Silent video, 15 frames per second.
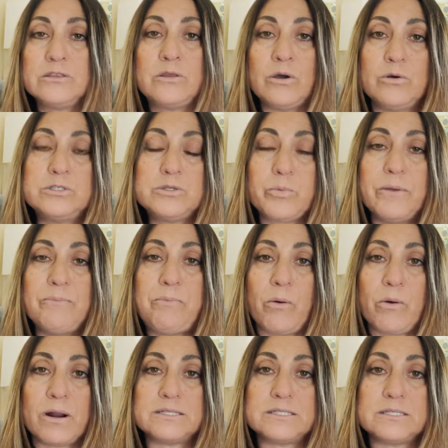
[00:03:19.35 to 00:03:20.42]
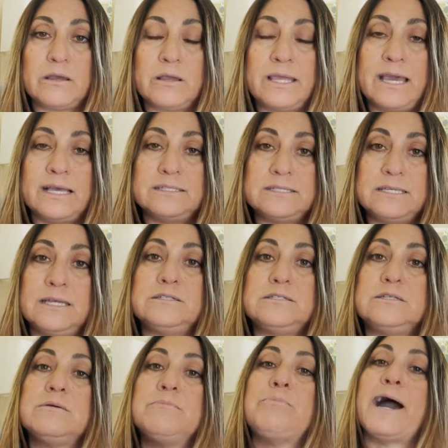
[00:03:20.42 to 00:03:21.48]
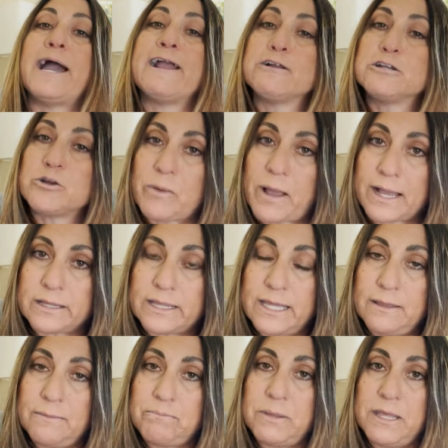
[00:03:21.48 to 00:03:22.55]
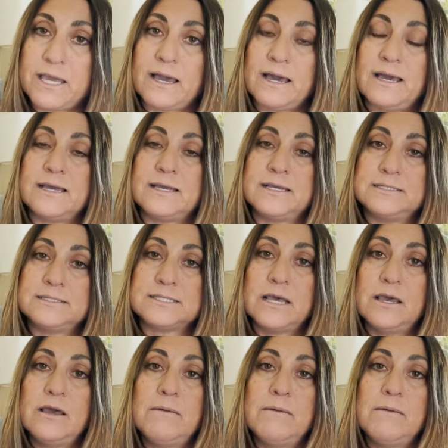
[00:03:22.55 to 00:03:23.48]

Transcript: those reports get sent to the buyer directly because